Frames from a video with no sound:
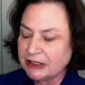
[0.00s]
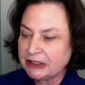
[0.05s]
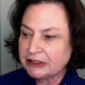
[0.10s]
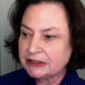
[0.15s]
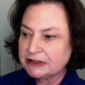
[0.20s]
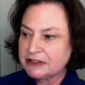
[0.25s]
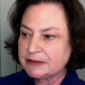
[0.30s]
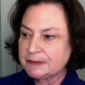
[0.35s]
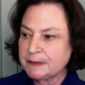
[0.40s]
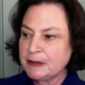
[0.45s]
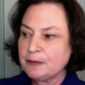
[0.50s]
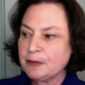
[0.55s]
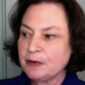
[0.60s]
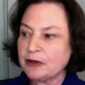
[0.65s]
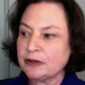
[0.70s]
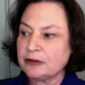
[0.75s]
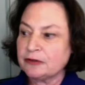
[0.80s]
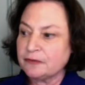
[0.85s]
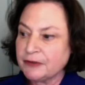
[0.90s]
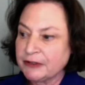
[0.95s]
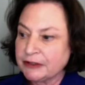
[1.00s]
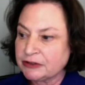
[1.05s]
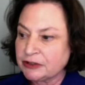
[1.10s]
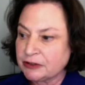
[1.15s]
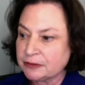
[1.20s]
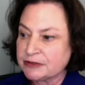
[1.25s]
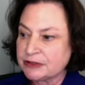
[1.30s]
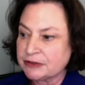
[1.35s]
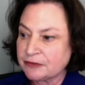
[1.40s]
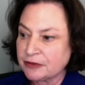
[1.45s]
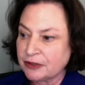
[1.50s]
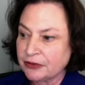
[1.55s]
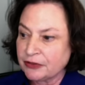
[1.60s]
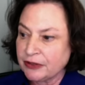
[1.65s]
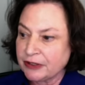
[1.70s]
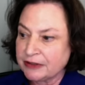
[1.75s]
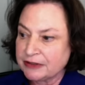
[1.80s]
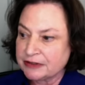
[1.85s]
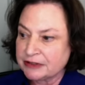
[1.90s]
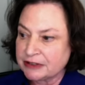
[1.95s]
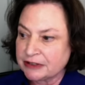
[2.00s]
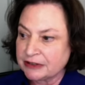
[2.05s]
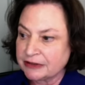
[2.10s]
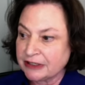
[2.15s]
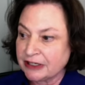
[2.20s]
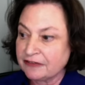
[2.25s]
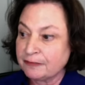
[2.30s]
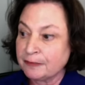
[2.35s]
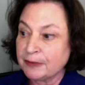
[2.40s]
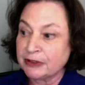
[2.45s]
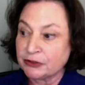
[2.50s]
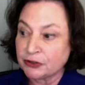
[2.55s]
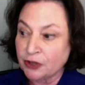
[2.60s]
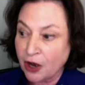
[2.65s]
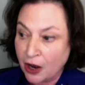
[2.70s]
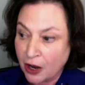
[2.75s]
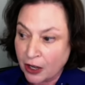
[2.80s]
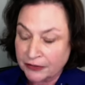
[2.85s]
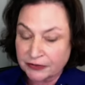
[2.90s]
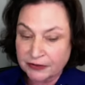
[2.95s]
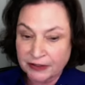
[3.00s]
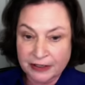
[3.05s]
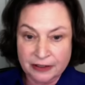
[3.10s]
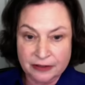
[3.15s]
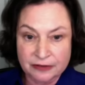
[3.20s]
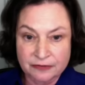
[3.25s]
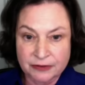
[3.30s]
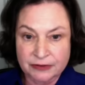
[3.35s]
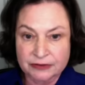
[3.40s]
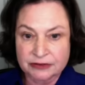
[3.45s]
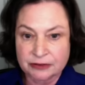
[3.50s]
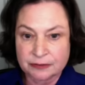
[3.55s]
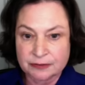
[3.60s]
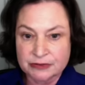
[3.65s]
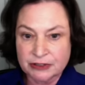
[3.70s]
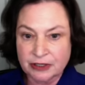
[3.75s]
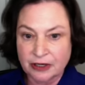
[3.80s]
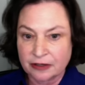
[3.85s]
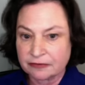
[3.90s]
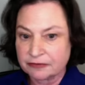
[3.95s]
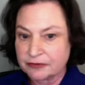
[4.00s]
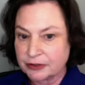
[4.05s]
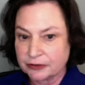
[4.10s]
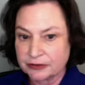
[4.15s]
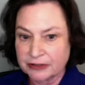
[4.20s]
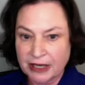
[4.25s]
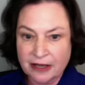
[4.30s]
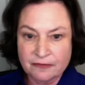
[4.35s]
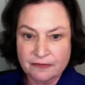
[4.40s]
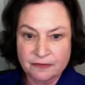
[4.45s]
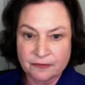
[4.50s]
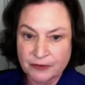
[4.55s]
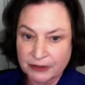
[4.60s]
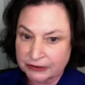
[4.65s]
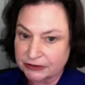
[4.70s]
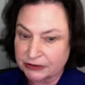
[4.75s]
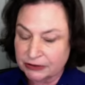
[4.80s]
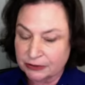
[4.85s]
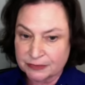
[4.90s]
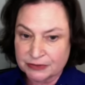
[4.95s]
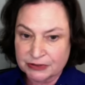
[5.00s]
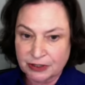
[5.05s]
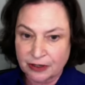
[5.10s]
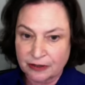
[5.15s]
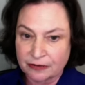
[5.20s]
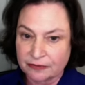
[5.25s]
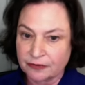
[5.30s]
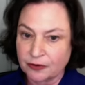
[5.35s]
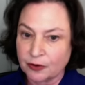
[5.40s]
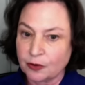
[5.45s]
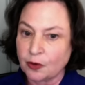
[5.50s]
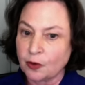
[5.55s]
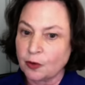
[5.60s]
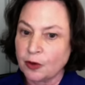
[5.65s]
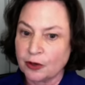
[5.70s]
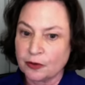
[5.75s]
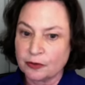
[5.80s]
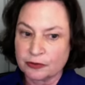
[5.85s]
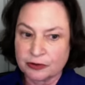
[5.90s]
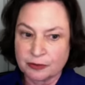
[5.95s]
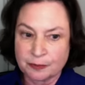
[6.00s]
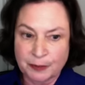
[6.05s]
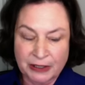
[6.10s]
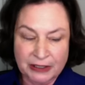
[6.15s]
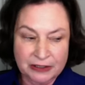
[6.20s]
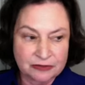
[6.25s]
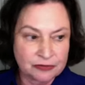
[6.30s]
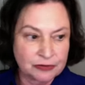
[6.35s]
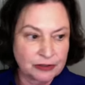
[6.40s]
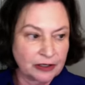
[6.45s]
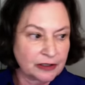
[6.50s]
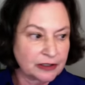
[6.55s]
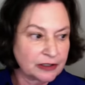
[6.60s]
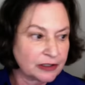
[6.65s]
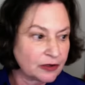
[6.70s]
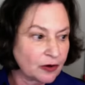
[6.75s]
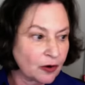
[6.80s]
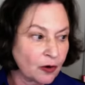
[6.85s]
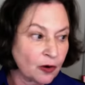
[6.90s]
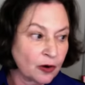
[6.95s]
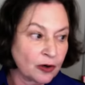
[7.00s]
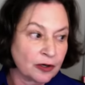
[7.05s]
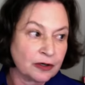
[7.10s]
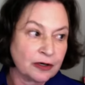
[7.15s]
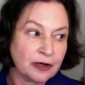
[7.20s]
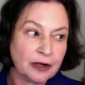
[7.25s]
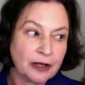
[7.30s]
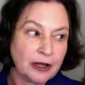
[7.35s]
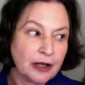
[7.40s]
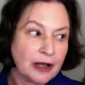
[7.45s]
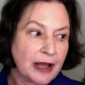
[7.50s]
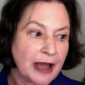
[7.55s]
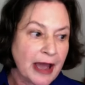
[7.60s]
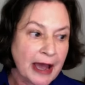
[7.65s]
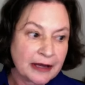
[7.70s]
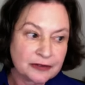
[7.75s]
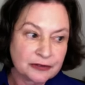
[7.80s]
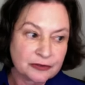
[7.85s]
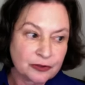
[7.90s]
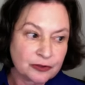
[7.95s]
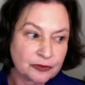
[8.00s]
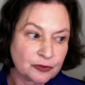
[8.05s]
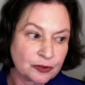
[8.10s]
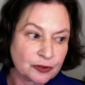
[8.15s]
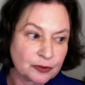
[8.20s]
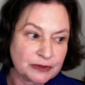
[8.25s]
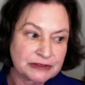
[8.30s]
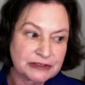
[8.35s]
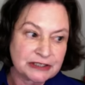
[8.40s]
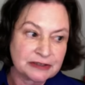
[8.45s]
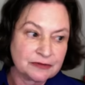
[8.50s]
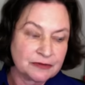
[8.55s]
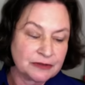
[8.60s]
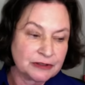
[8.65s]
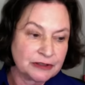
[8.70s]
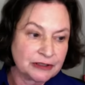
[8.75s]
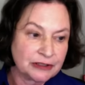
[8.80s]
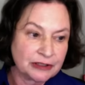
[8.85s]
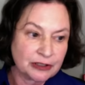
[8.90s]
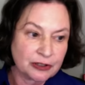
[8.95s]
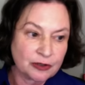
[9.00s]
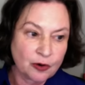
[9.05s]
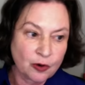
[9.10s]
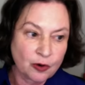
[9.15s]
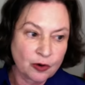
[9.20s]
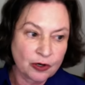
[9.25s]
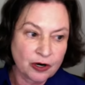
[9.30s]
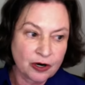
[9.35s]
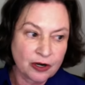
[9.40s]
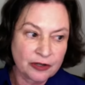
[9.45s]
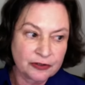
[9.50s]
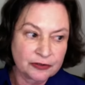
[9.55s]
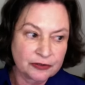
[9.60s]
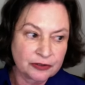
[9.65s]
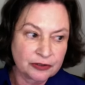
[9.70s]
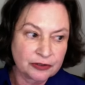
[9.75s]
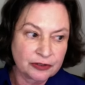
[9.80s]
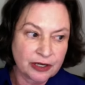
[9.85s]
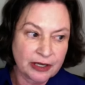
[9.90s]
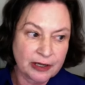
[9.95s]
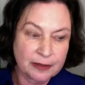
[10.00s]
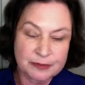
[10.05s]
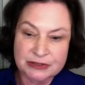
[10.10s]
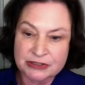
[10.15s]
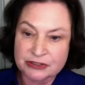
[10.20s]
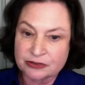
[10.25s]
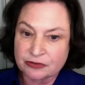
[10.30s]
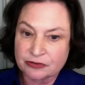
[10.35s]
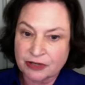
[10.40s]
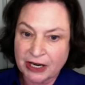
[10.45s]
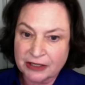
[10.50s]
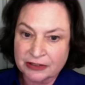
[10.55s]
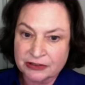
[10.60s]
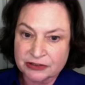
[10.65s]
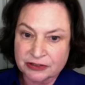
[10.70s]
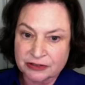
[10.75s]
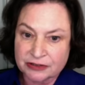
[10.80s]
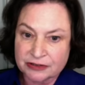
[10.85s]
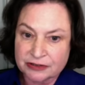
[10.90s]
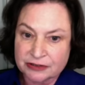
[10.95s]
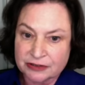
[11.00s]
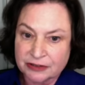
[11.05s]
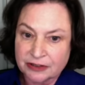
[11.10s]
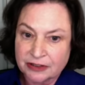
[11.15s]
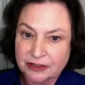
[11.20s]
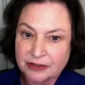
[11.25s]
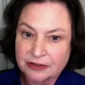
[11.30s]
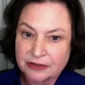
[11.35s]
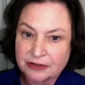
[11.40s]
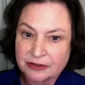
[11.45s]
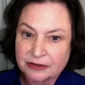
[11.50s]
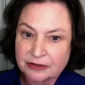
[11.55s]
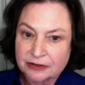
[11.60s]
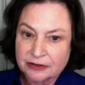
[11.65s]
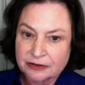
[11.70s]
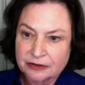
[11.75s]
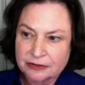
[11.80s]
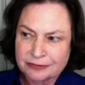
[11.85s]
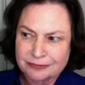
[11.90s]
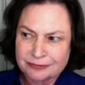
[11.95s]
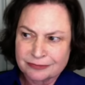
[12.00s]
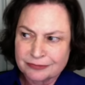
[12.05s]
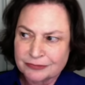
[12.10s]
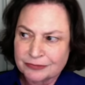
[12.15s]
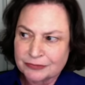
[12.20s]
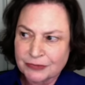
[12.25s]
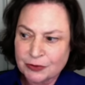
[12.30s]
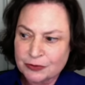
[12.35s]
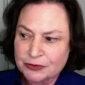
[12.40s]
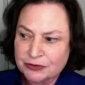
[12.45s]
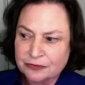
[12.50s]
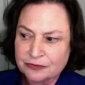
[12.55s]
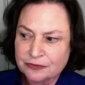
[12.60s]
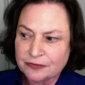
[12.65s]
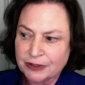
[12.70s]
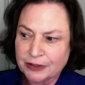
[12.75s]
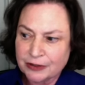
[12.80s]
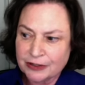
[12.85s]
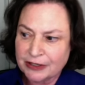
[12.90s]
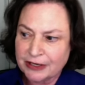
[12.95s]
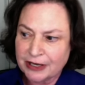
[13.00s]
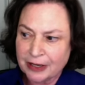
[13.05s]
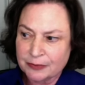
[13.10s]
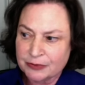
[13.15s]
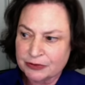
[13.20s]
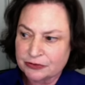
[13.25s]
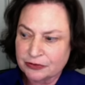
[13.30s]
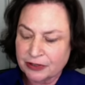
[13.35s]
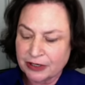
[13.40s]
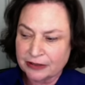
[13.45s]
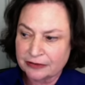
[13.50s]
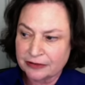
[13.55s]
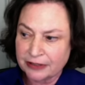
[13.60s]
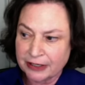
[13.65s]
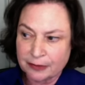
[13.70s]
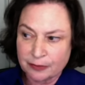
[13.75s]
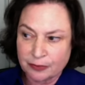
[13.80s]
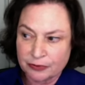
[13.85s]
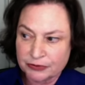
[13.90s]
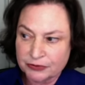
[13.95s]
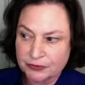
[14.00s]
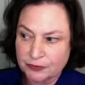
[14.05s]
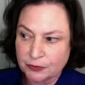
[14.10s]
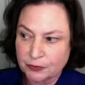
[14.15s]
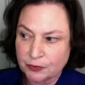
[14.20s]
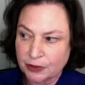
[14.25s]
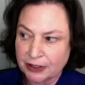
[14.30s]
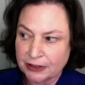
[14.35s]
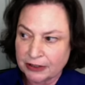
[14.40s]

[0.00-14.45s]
these people aren't victims of the things that they've been taught they are victims of. They're not victims of, quote, the patriarchy or heteronormativity or other abstractions. Those are very abstract labels for what